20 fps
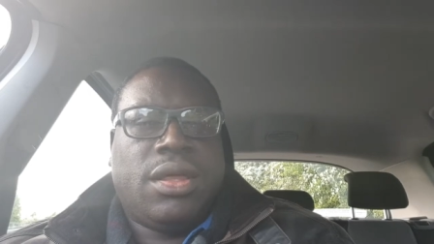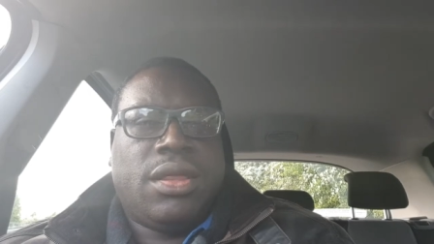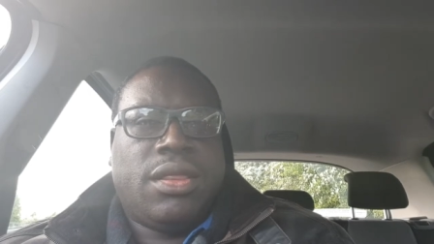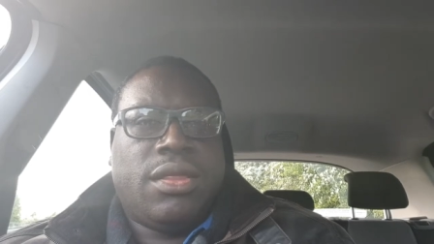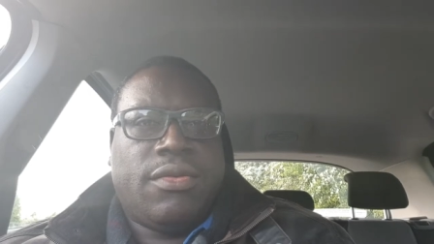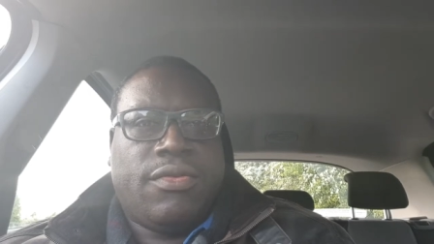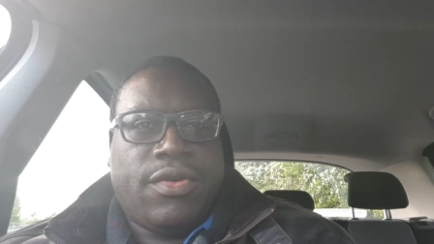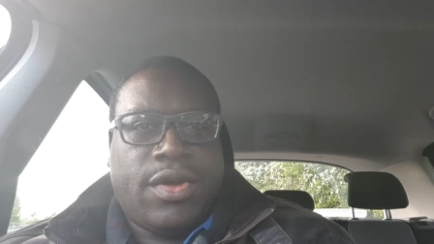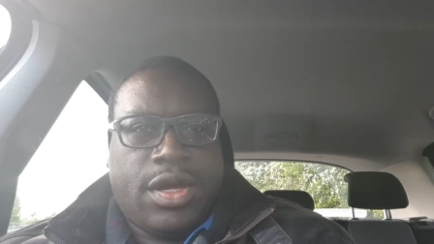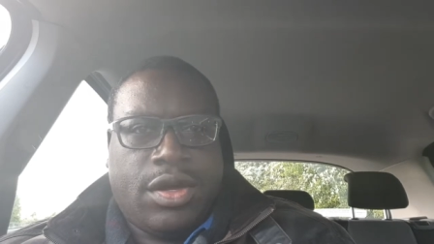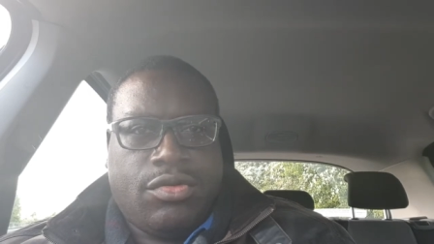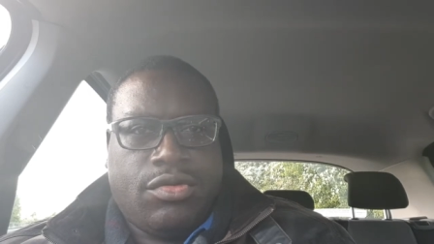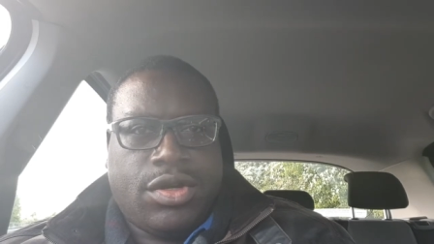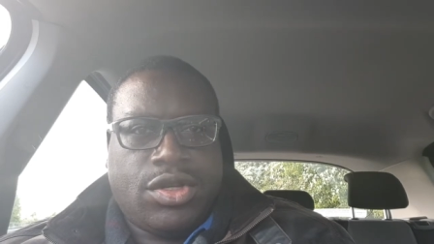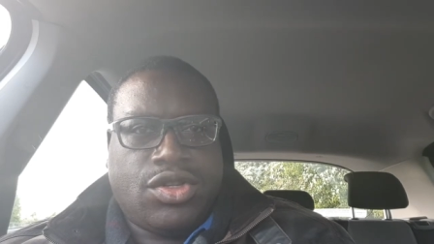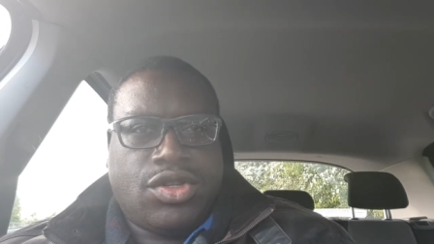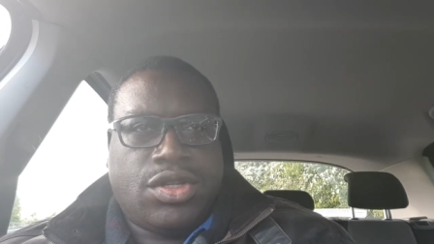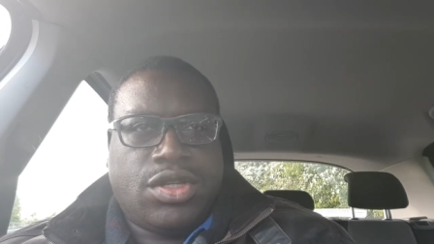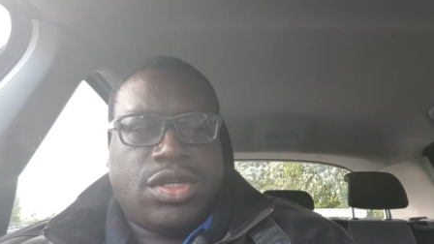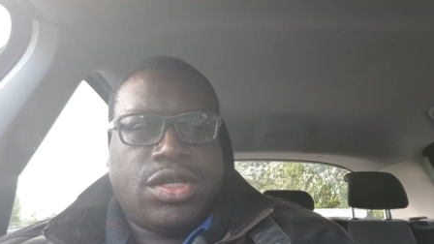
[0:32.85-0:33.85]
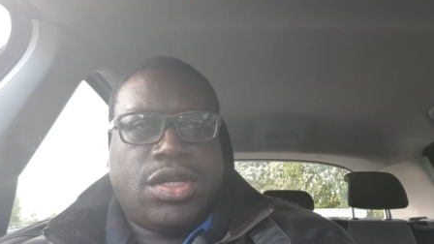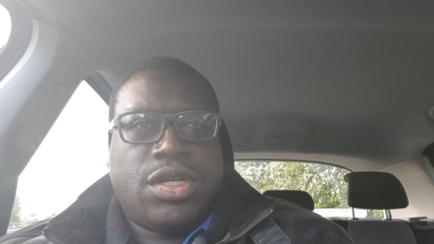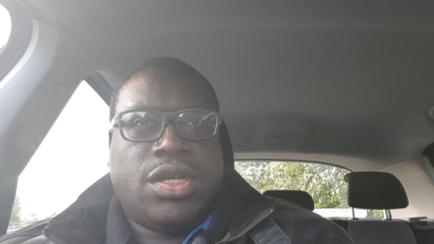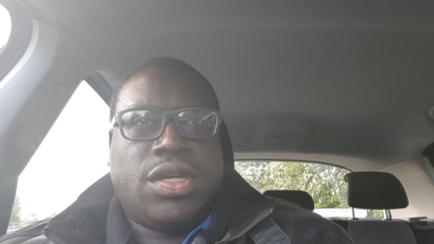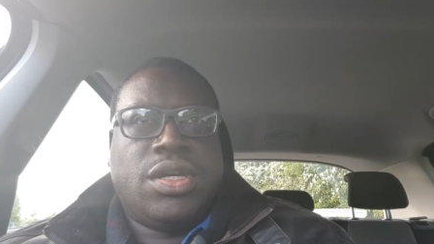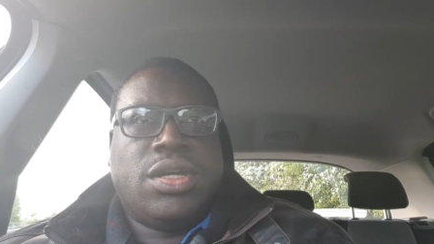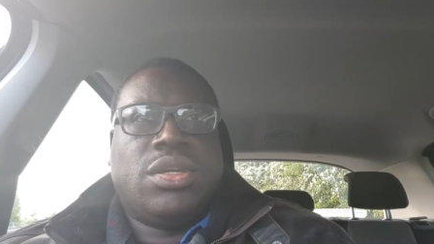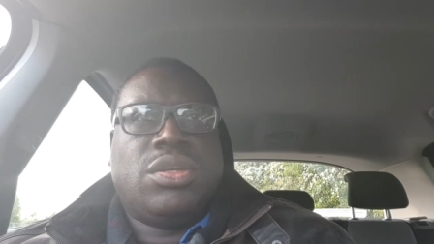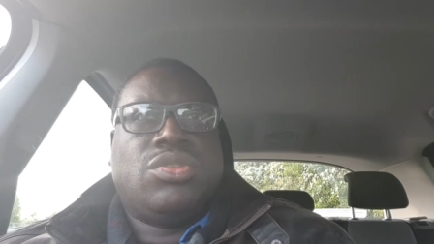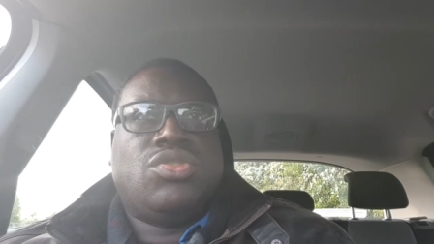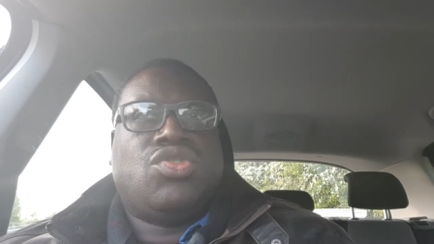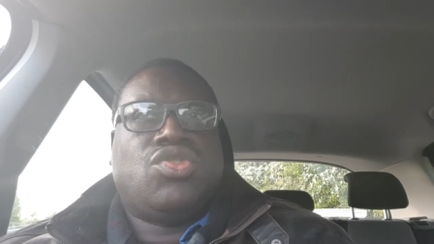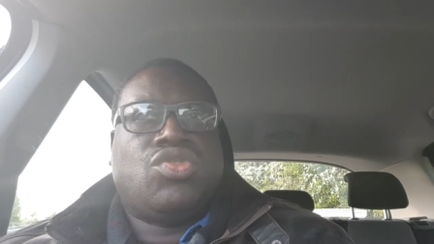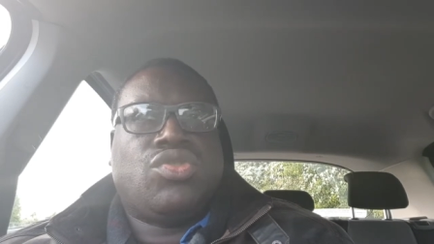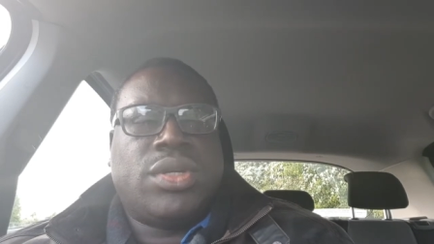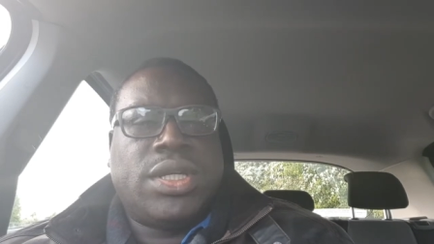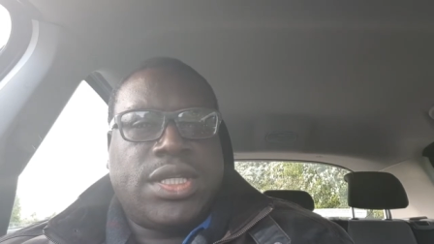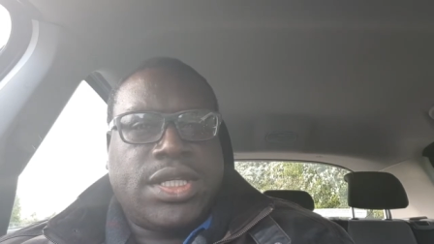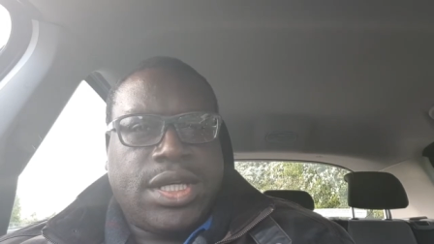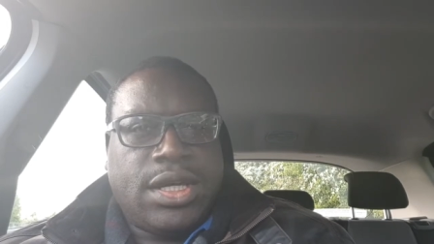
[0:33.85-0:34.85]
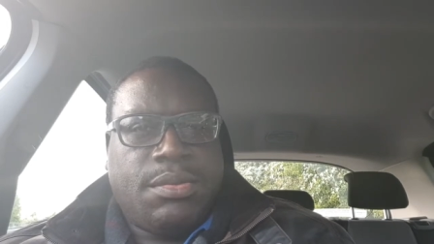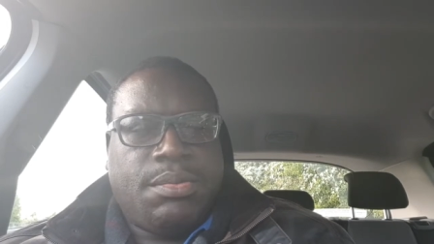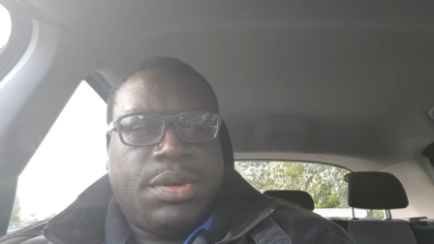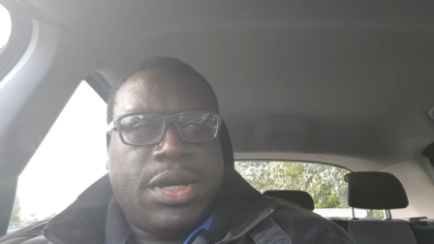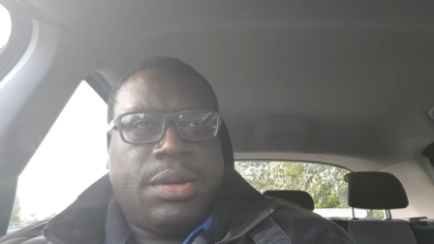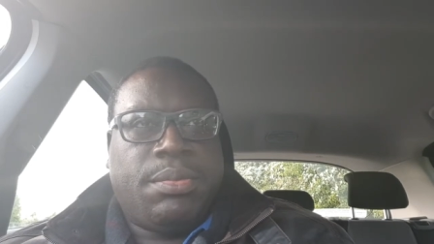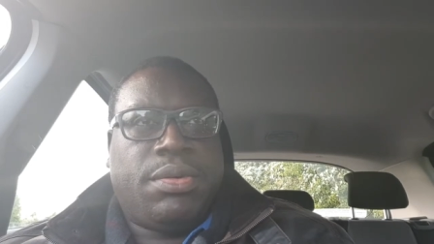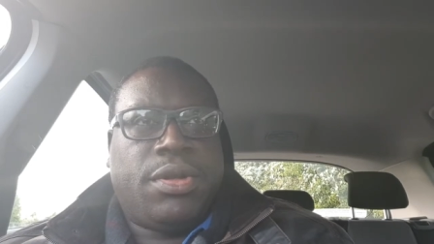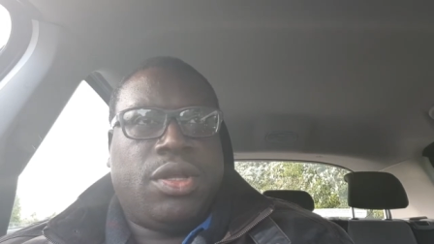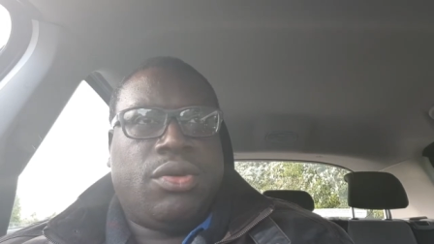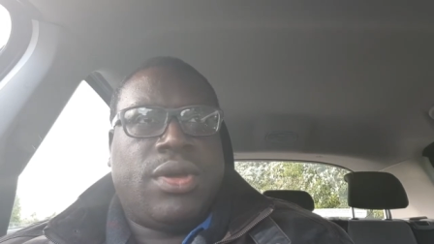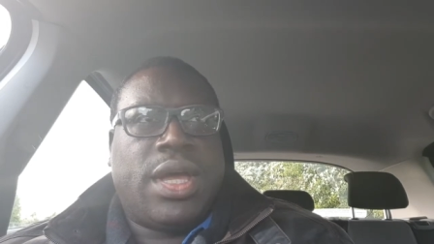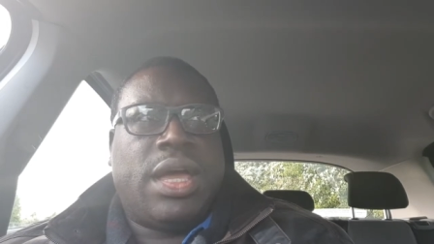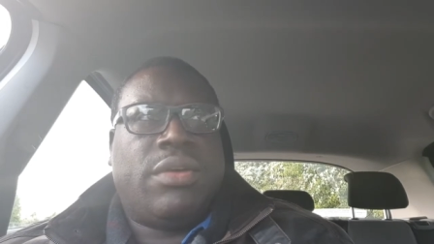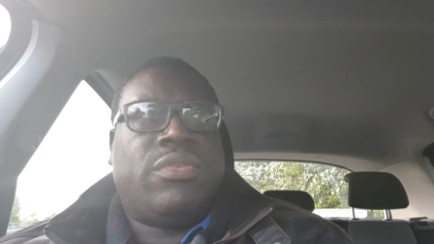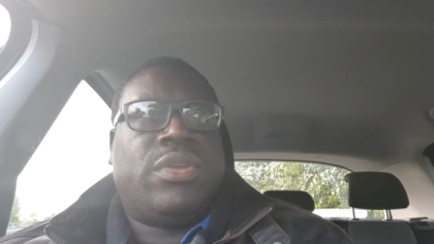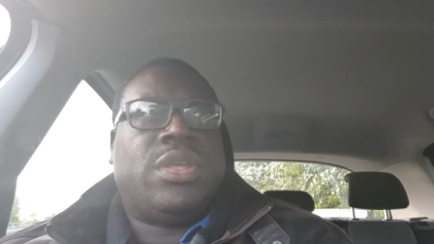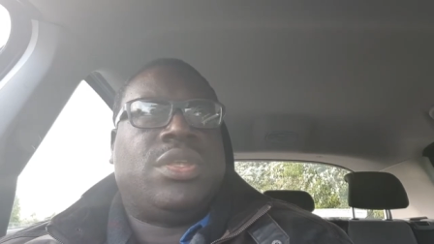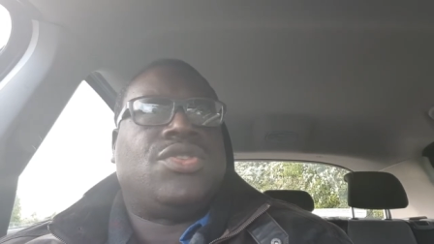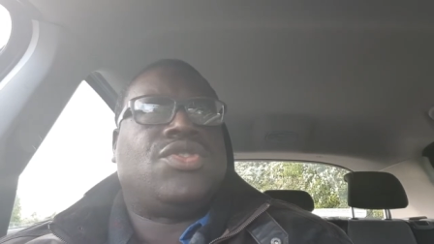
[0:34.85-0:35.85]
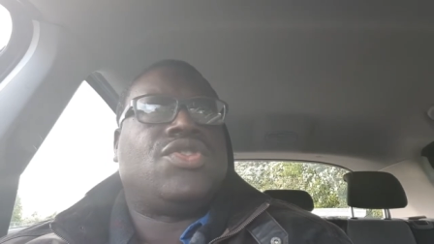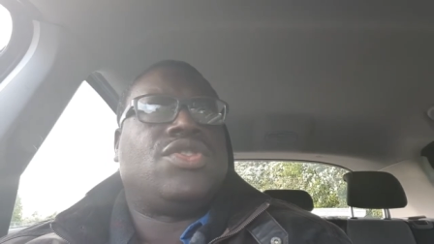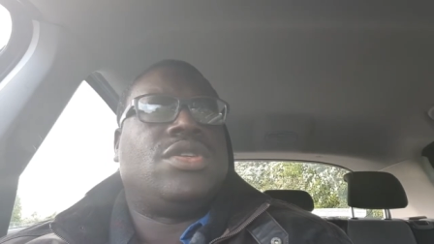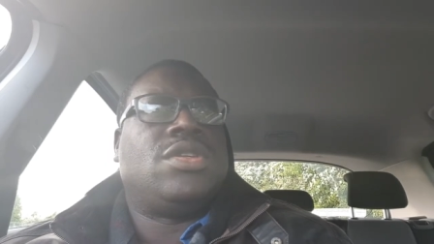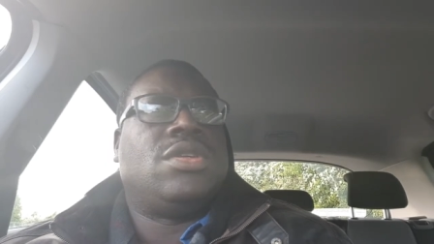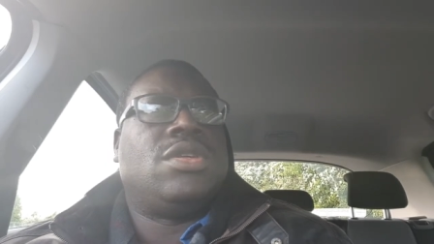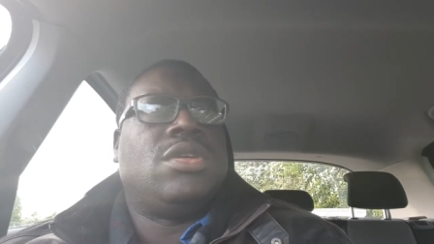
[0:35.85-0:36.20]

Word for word: the virus, treating people who have it,